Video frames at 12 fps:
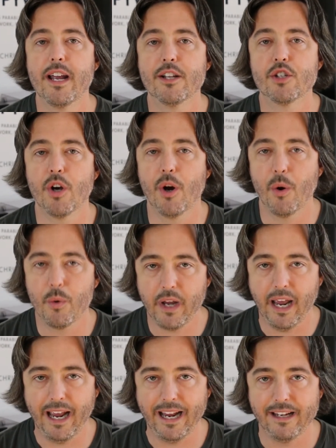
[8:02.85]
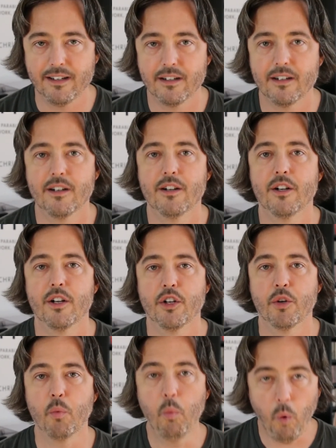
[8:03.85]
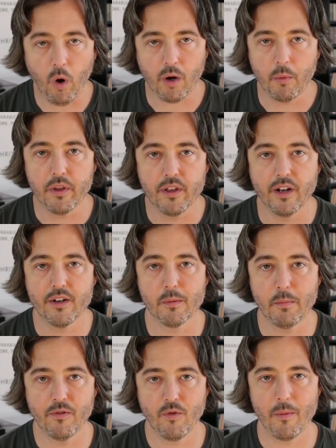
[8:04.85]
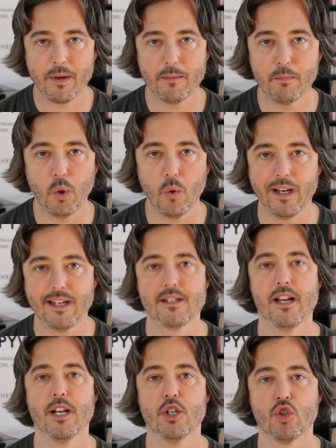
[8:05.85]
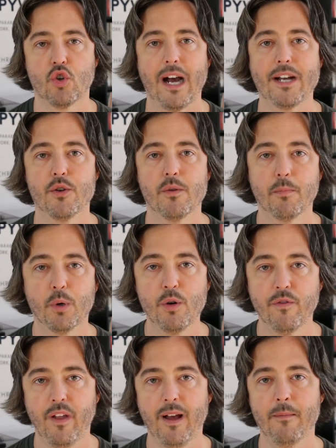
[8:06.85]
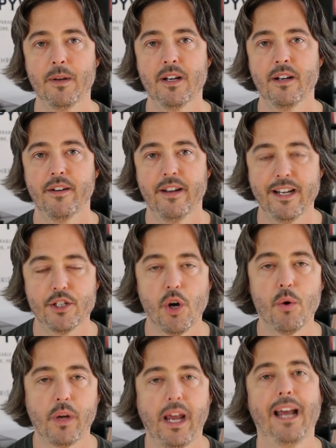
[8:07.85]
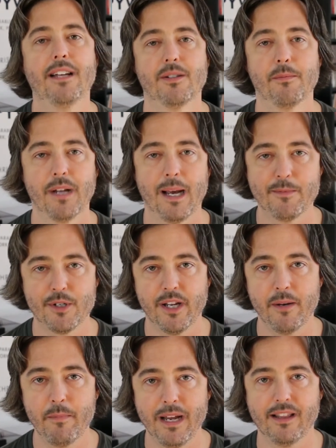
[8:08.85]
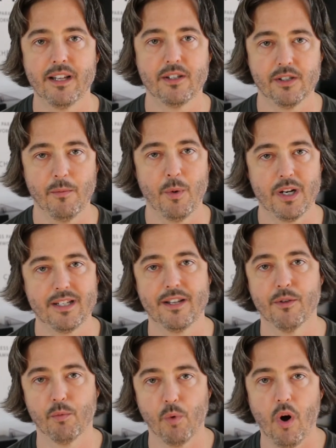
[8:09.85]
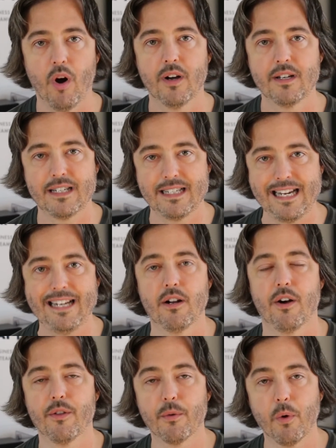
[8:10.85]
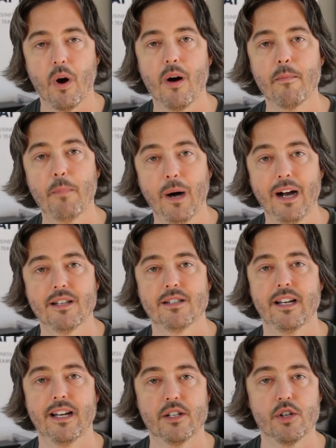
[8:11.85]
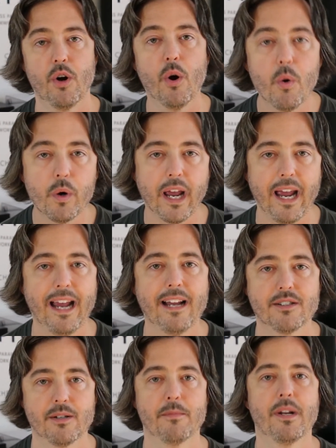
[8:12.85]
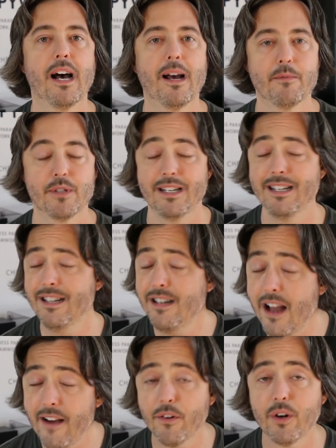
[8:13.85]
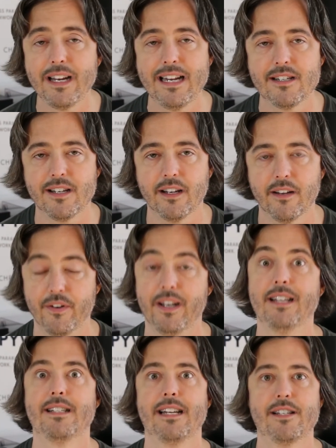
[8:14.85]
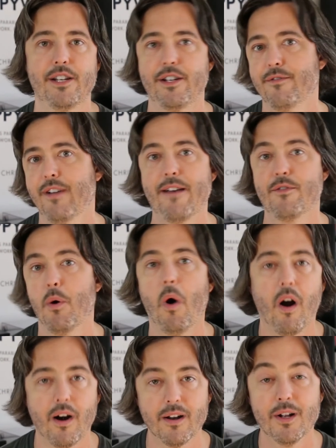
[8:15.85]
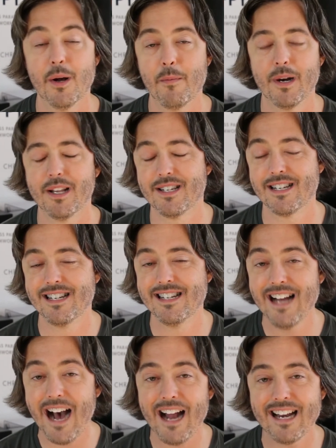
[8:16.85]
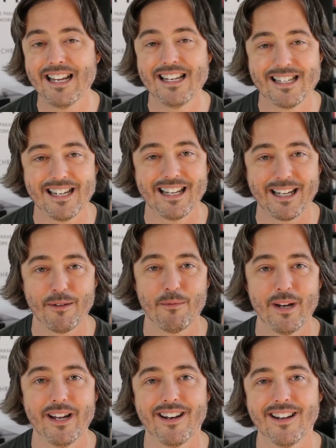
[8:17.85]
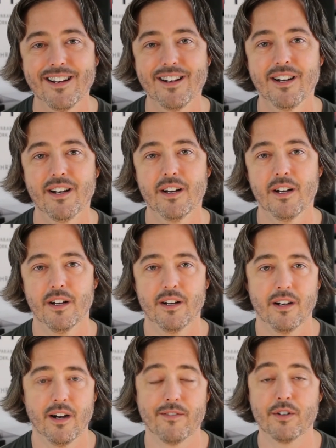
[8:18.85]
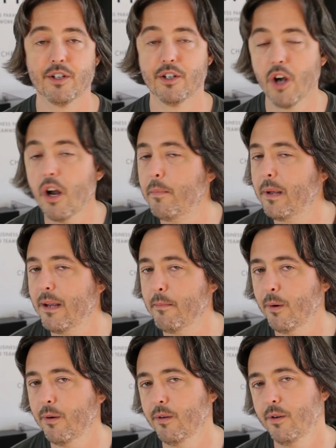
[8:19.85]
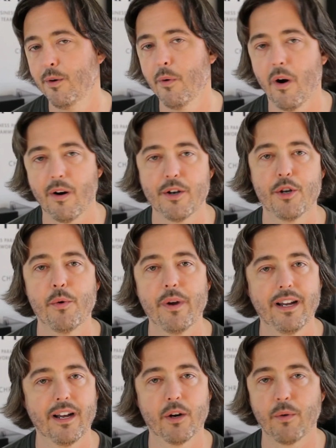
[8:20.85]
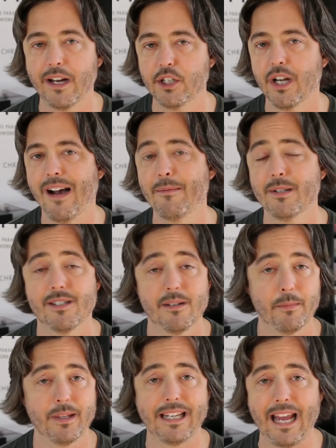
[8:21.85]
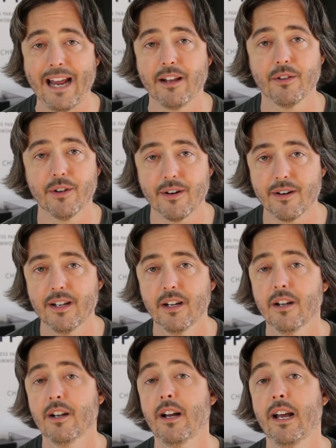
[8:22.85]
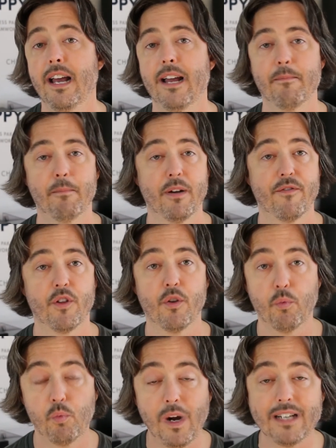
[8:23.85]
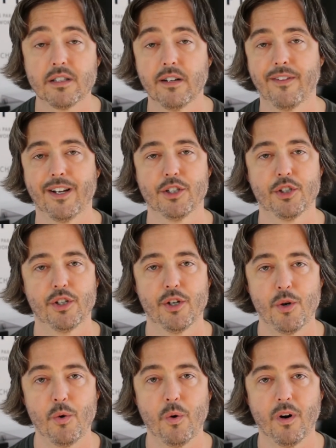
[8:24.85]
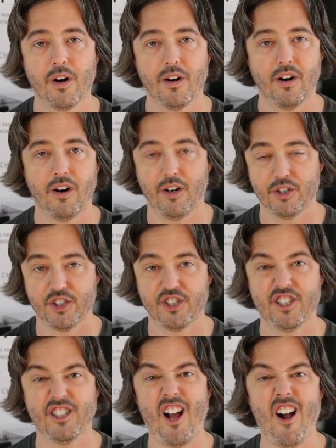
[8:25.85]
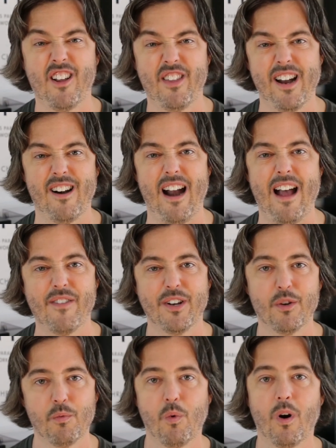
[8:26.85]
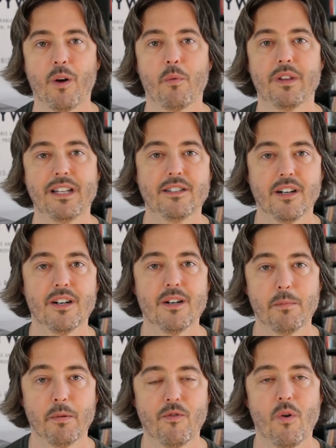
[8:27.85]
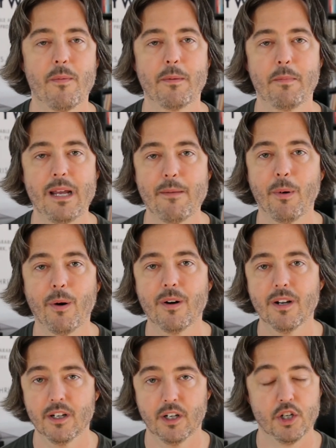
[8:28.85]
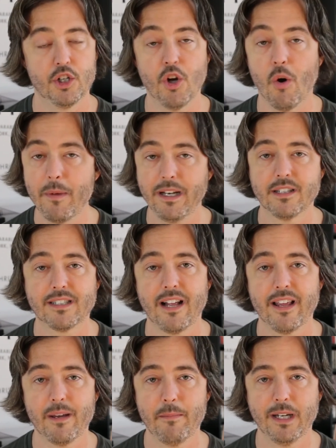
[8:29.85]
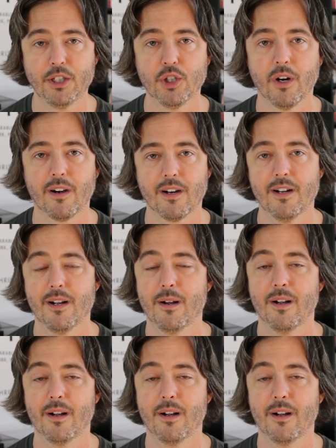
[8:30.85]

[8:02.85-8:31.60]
it's okay to work with underperforming employees and try to improve them. It's okay sometimes to admit that someone is in the wrong seat on the wrong bus, and it's okay sometimes, and never easy. If it is easy, you have no heart, but it's not easy to get rid of good people who aren't doing a great job and simply can't learn. And, but for the rest of us who are, are stuck there having to work with these underperforming people, don't mean to sound like a big jerk,